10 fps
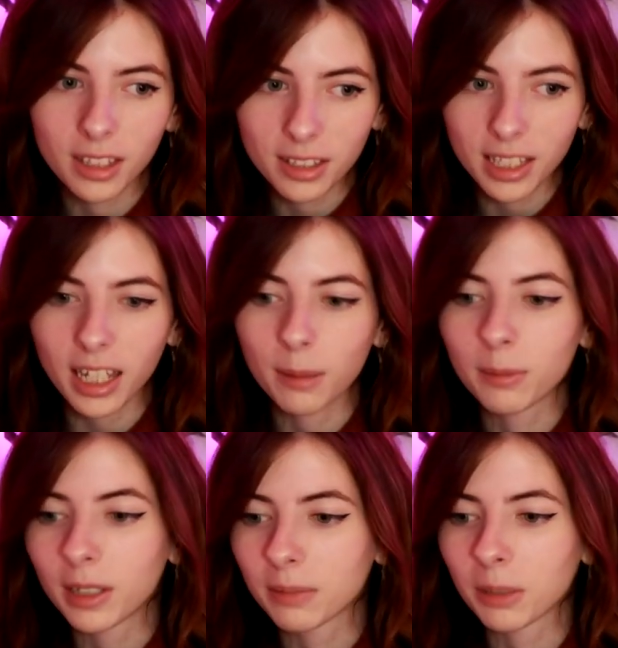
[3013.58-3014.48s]
the
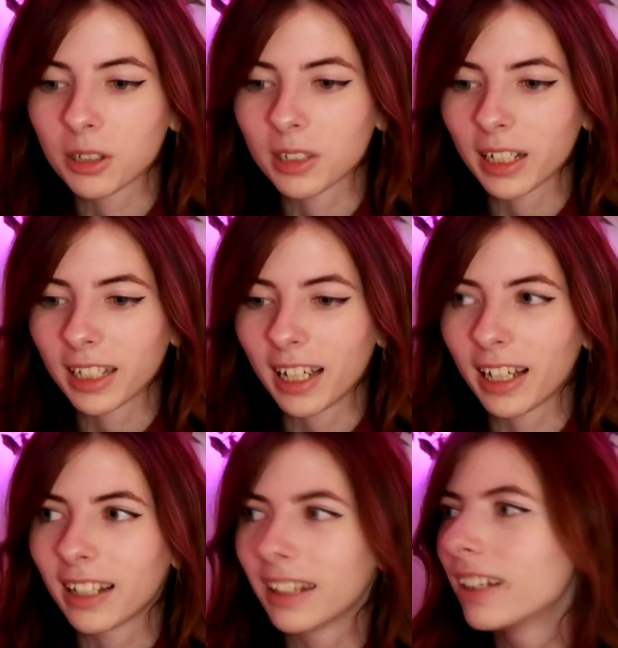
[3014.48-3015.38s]
same as much as I
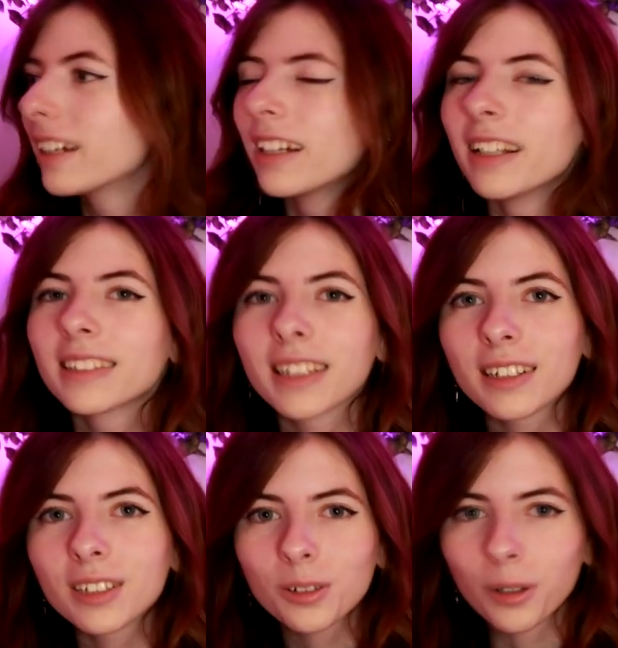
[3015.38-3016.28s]
can. It's
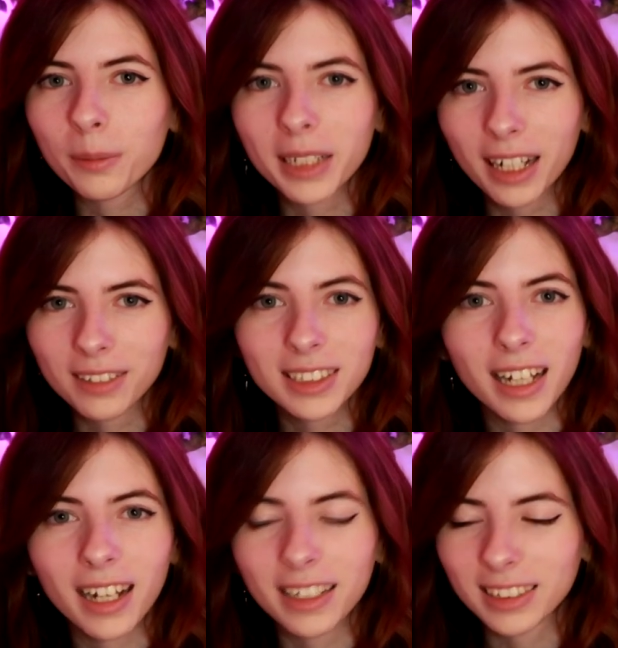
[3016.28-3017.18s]
like storming
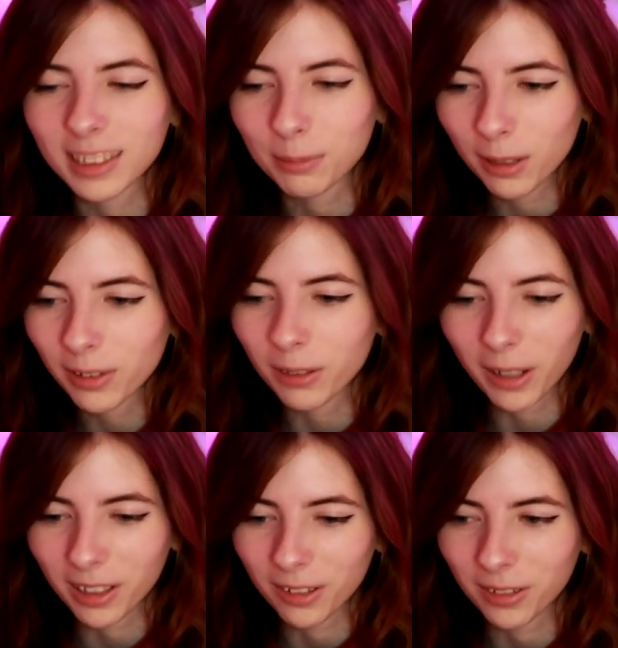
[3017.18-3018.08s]
outside. It's the perfect
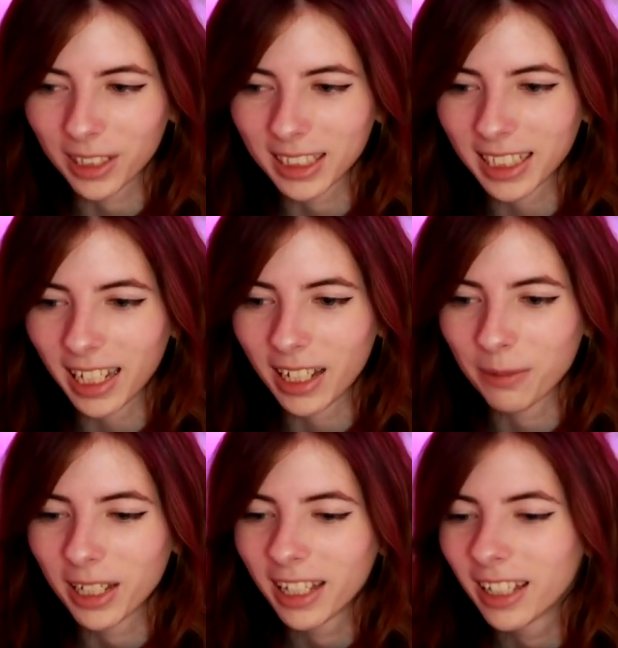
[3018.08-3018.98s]
weather for this
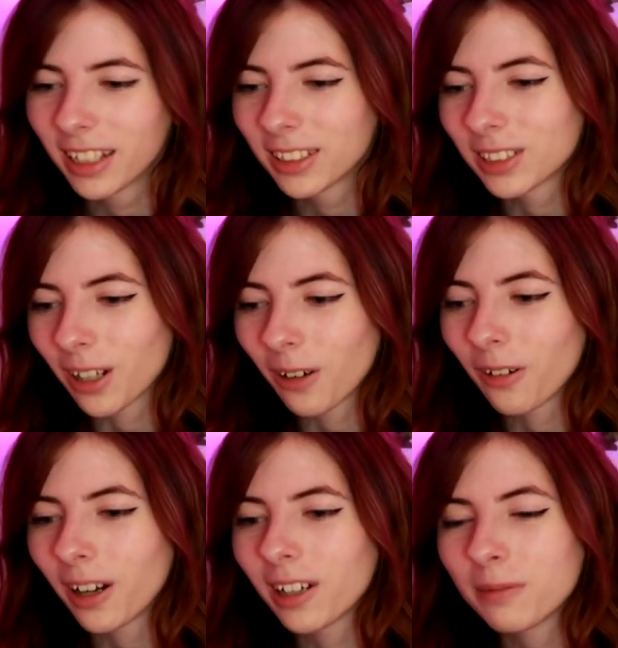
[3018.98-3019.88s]
game.
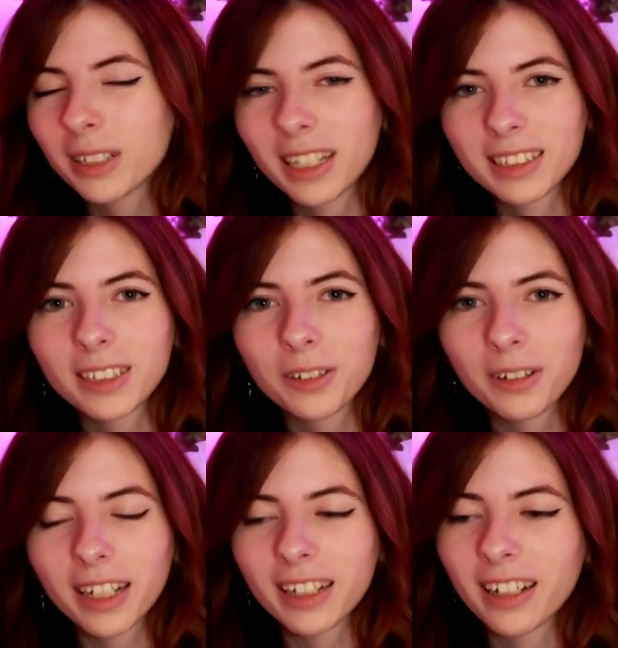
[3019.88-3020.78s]
So I hope you guys
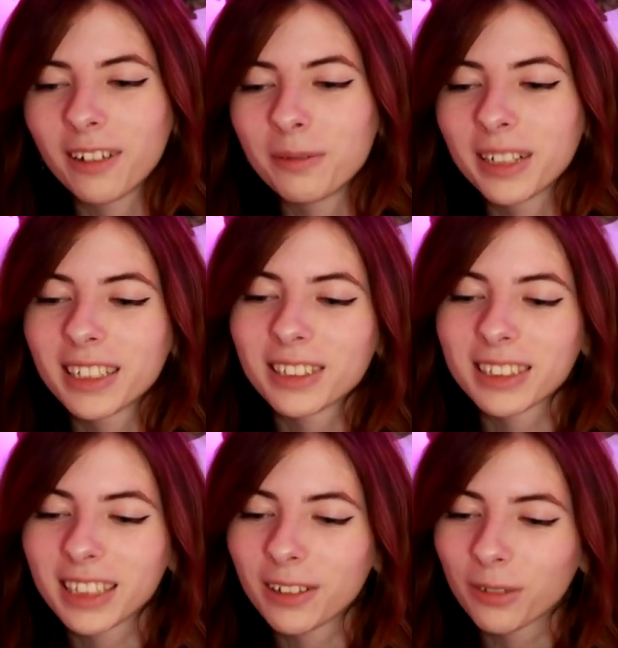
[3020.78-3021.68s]
enjoyed. I hope you guys are
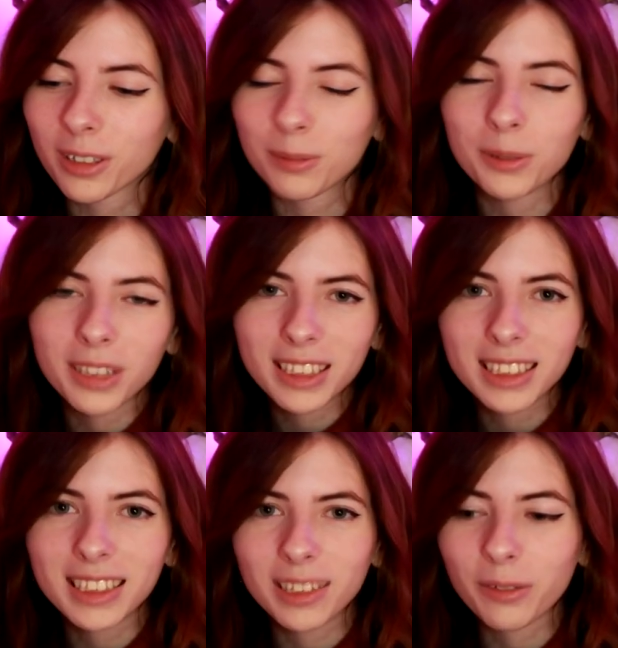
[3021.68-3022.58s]
excited for the spooky
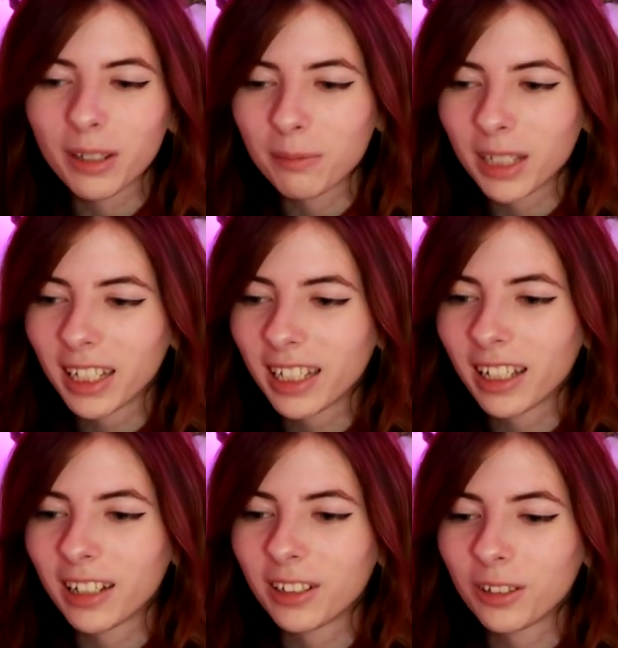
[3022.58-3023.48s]
season with me,
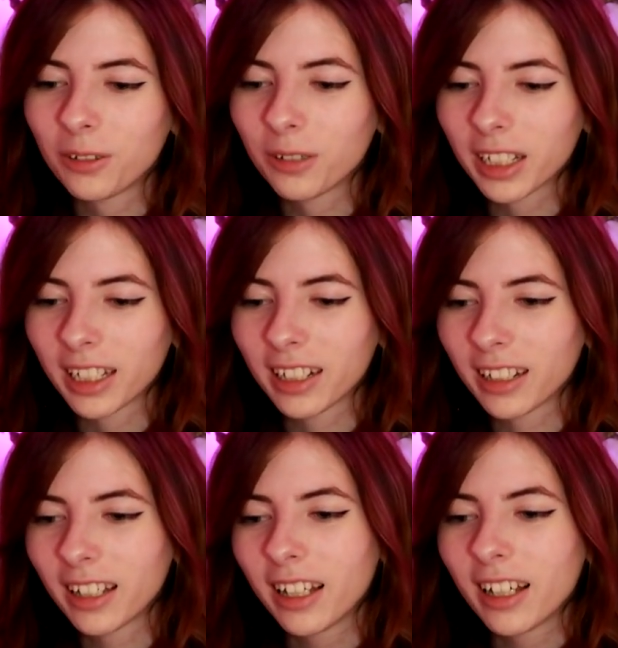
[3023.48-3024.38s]
and you
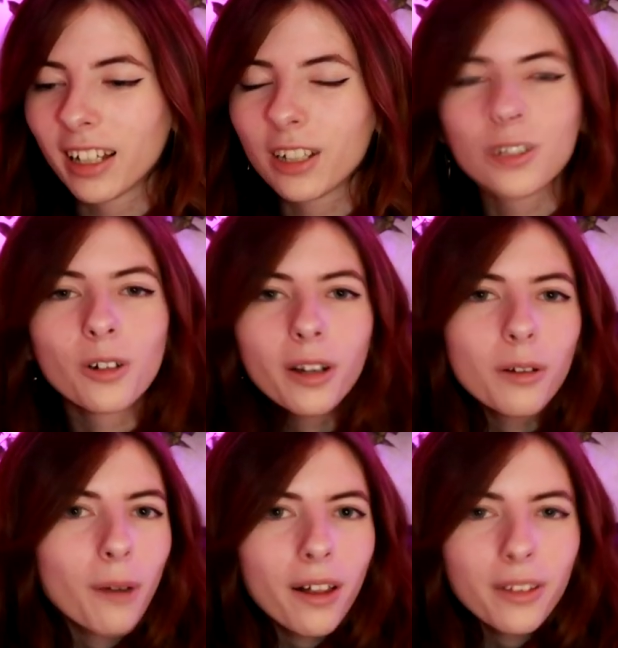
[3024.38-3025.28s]
can enjoy
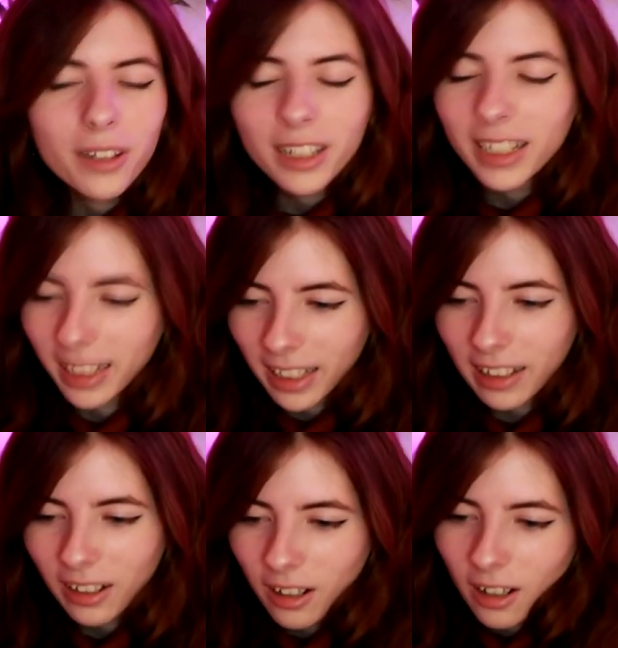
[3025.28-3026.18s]
the weather and
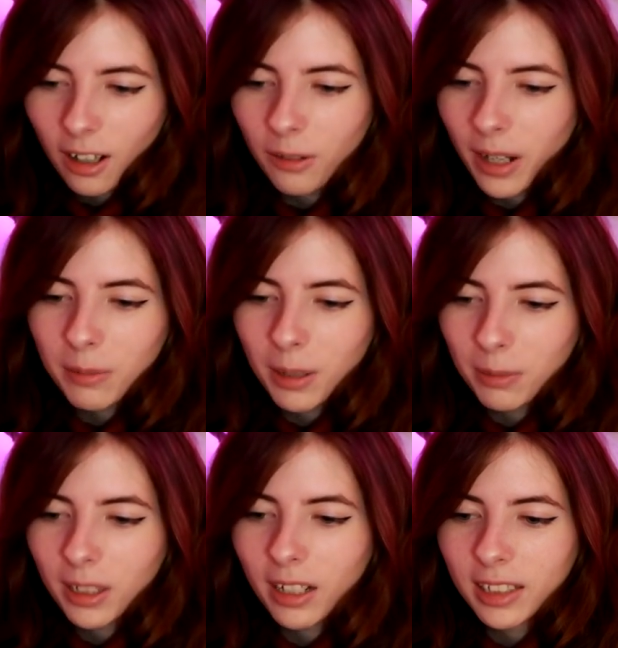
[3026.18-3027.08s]
get all wrapped up
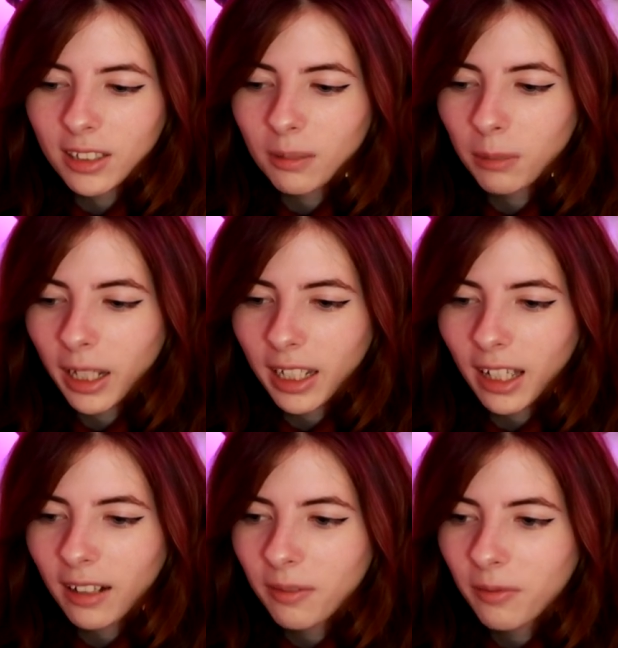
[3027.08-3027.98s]
in a nice little
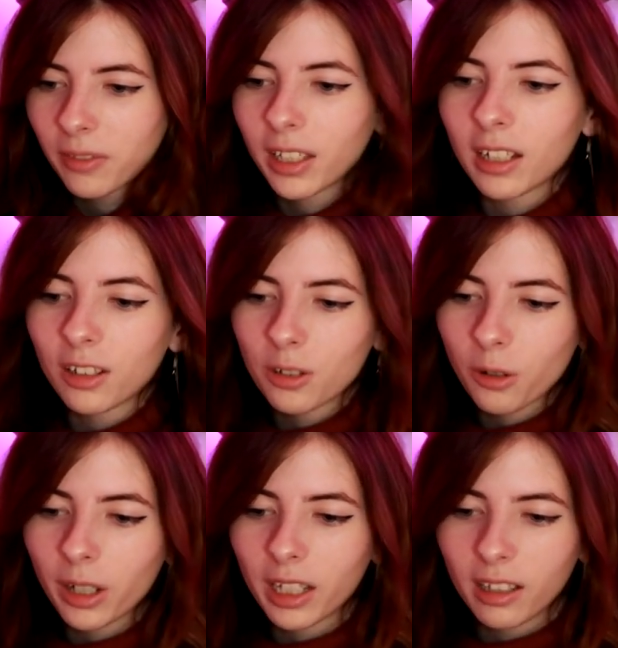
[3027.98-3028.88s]
blanket and
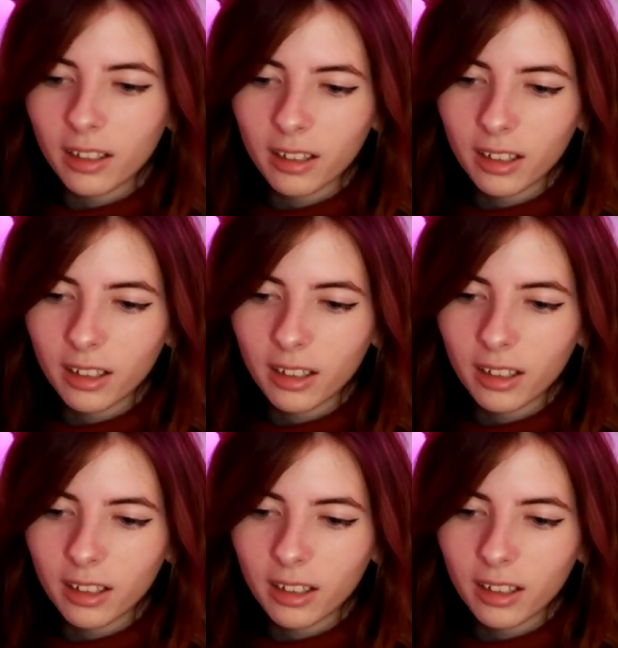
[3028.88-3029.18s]
enjoy